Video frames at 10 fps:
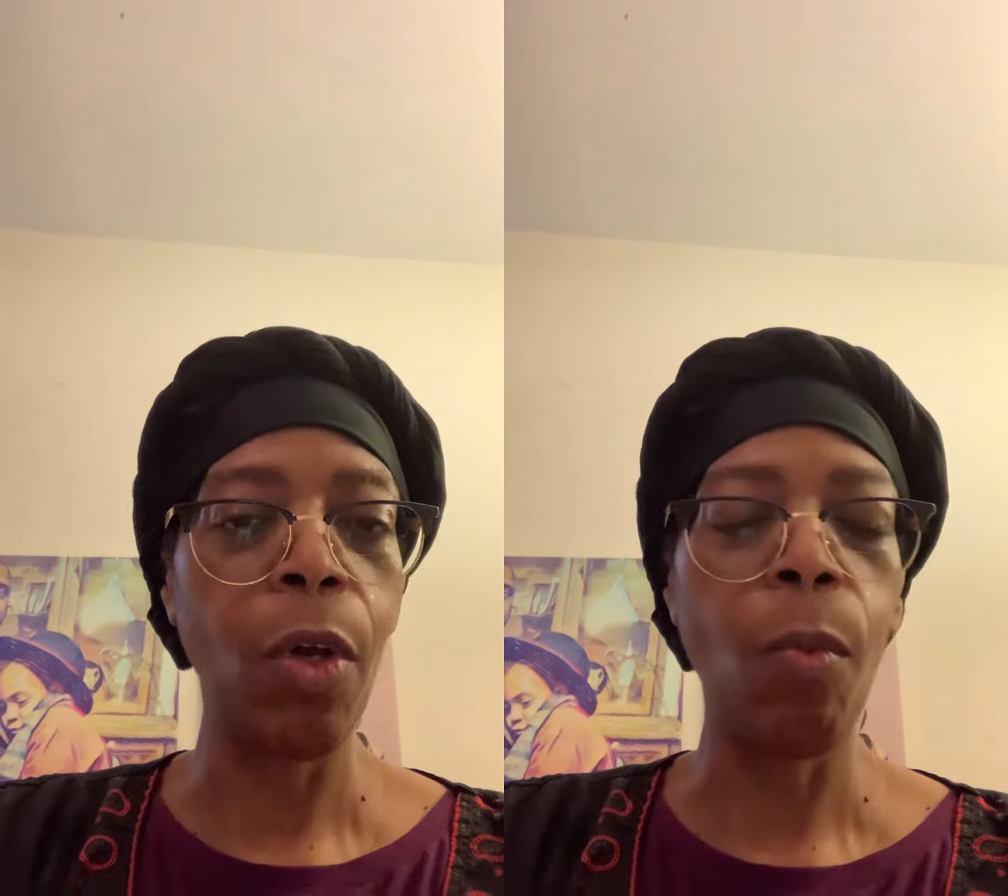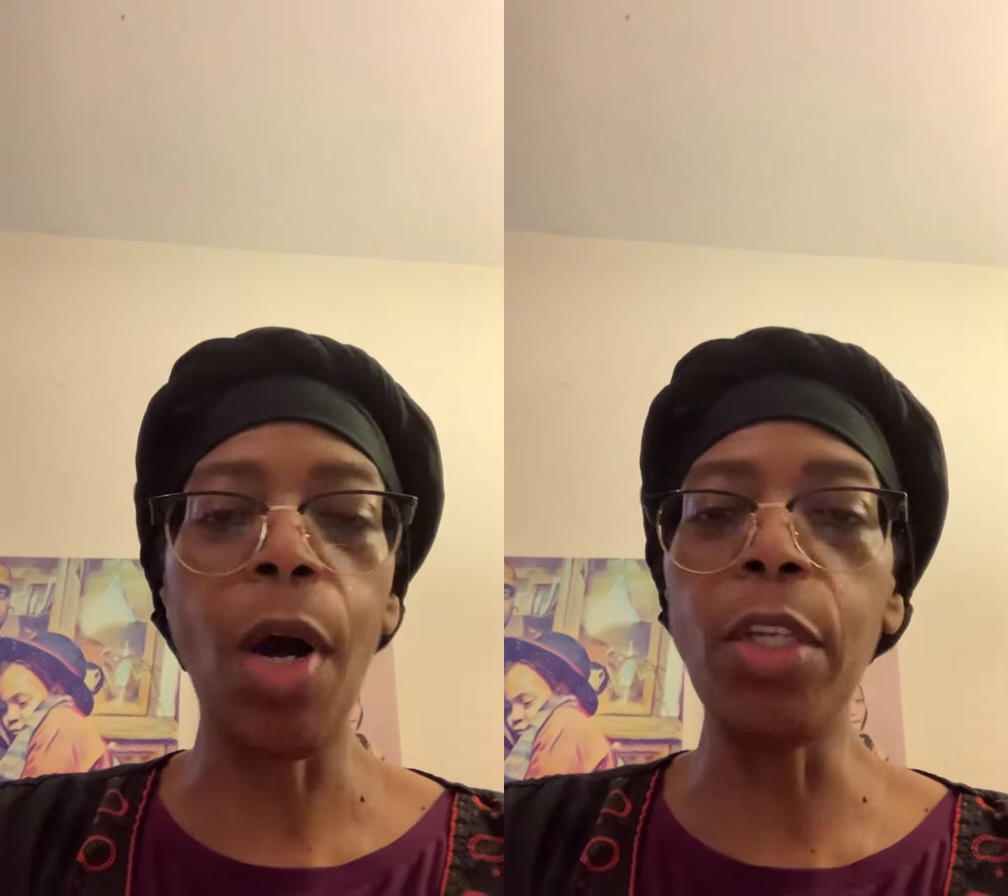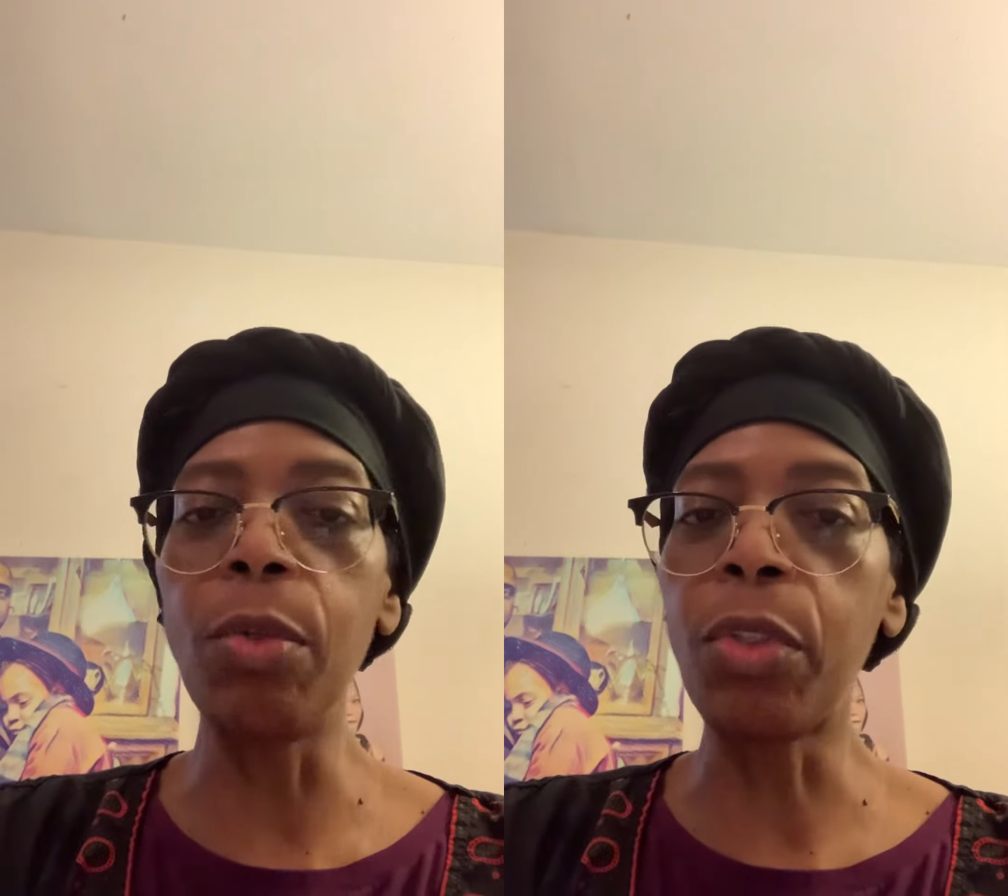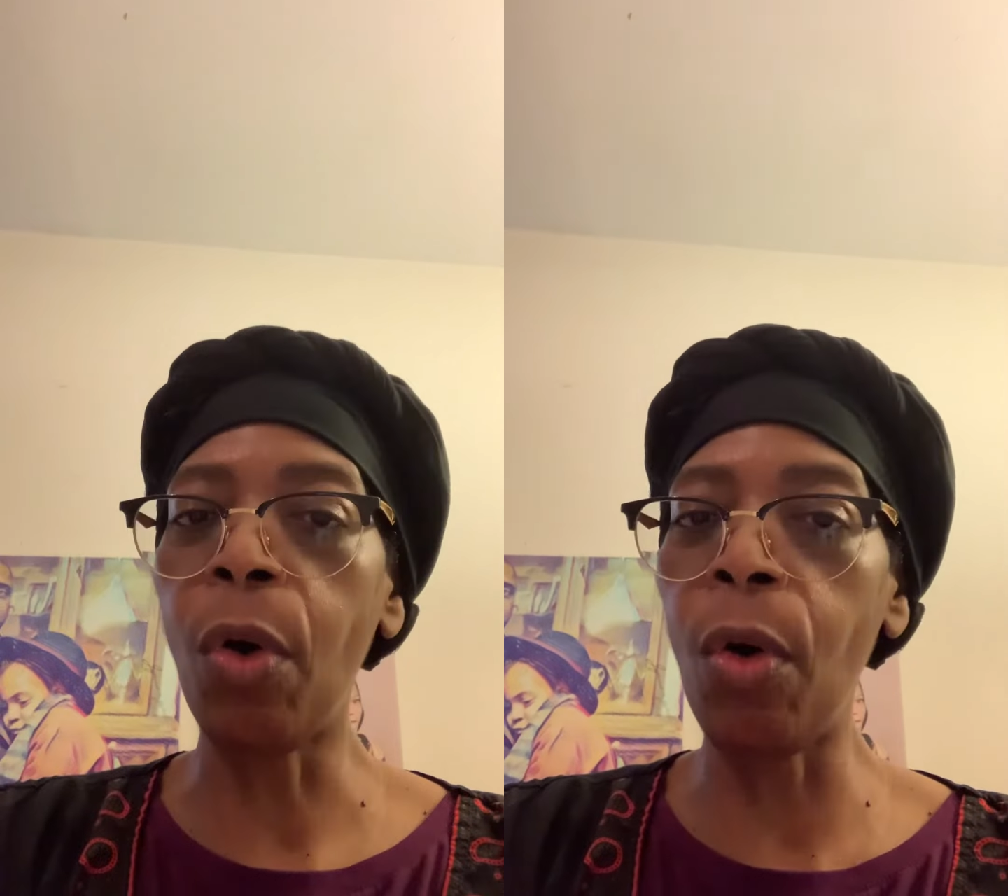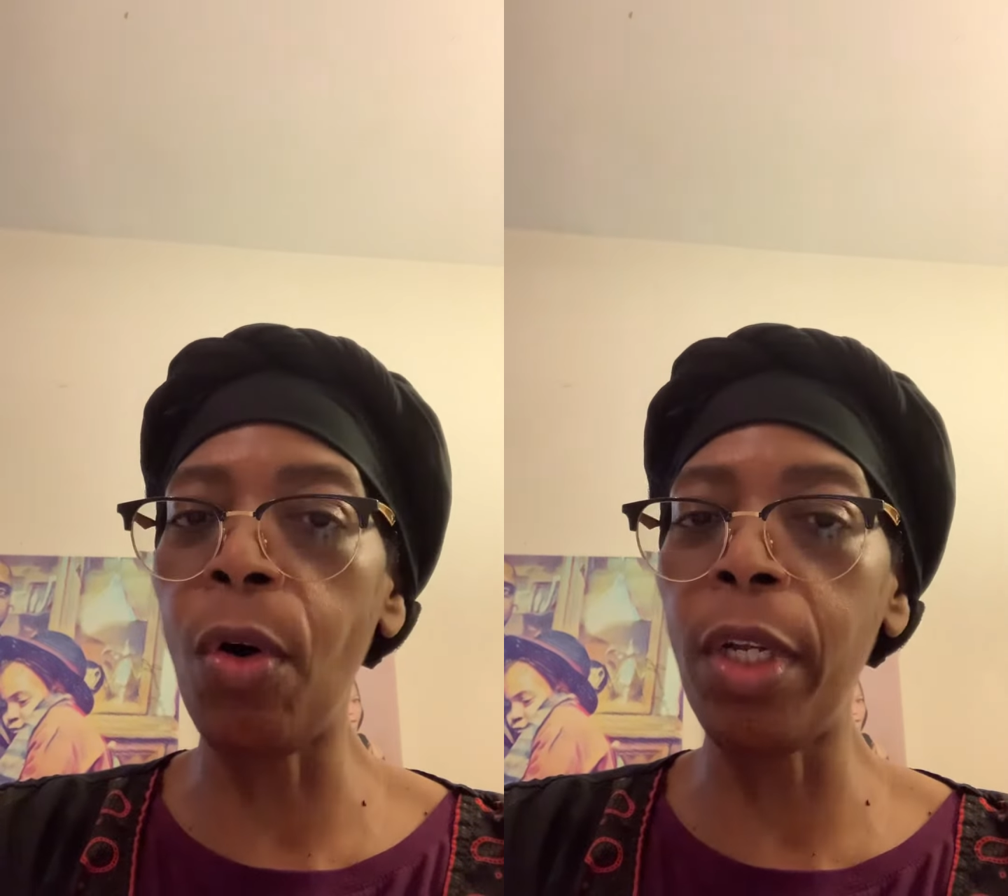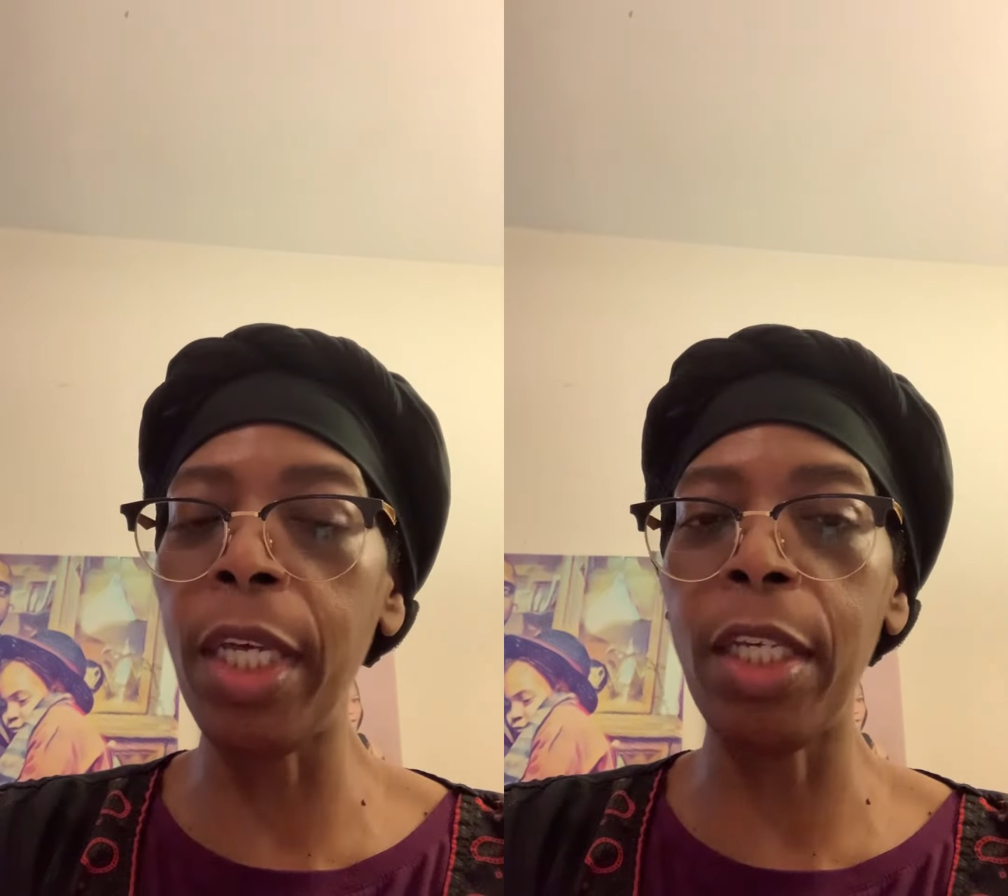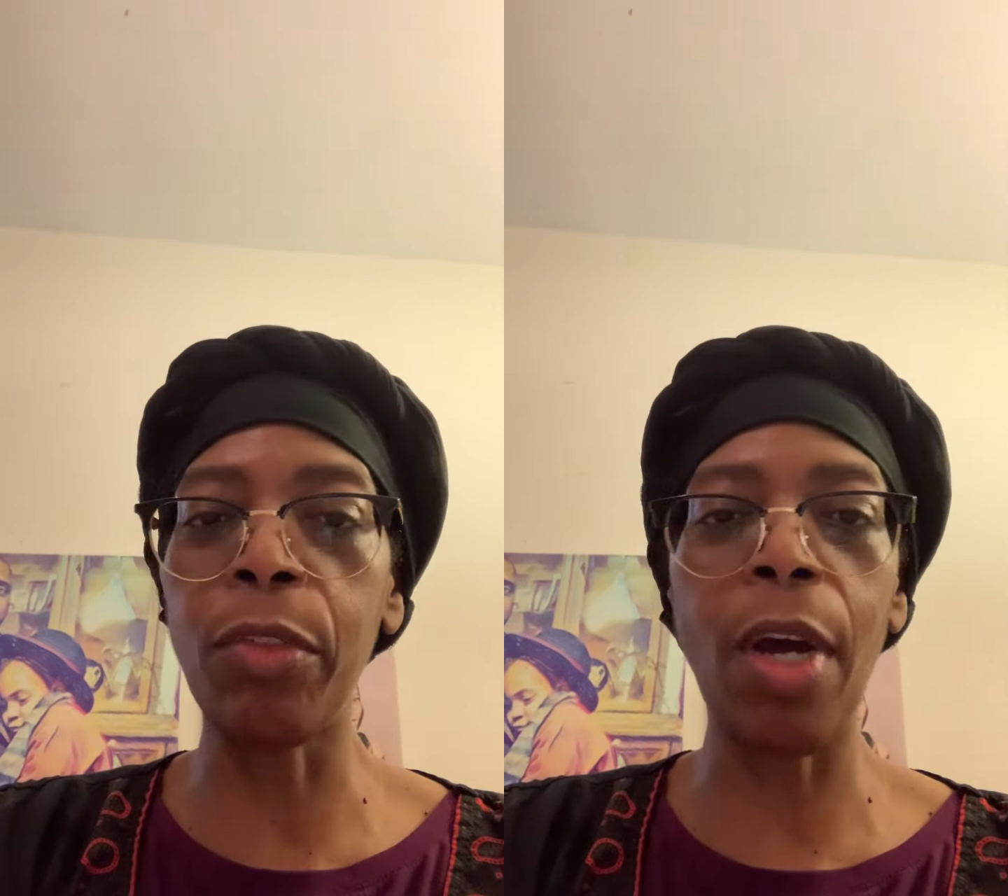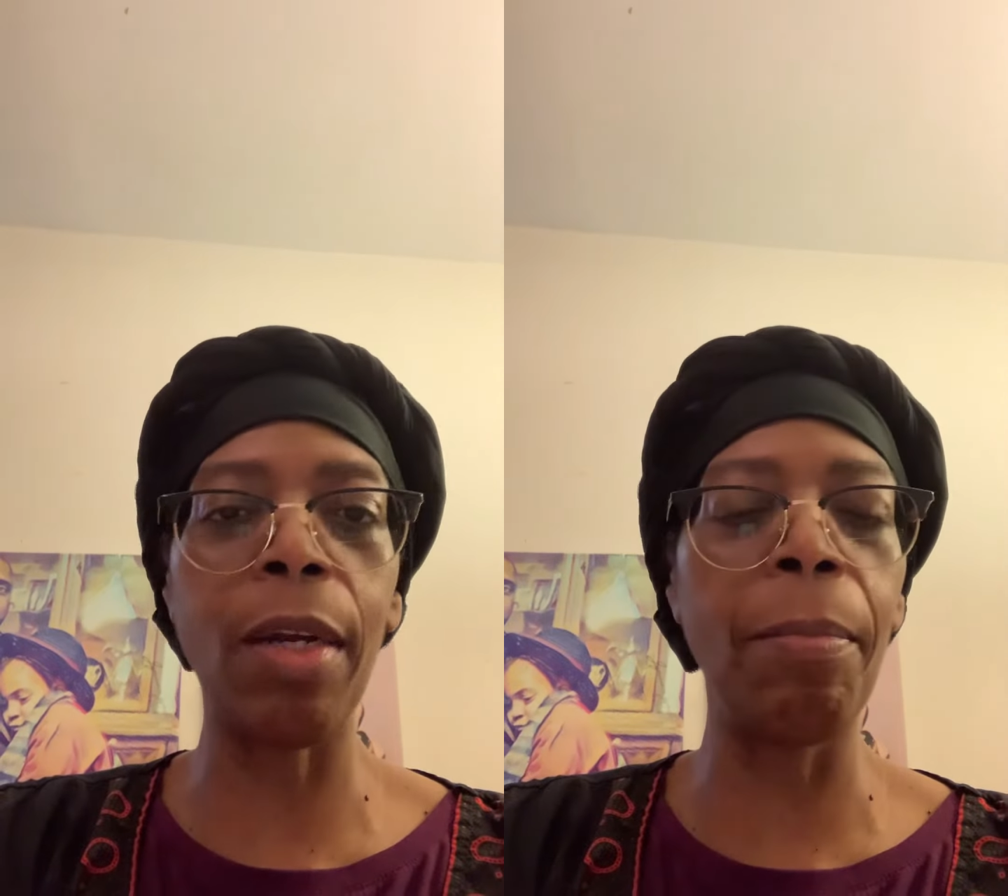While you toiling and trying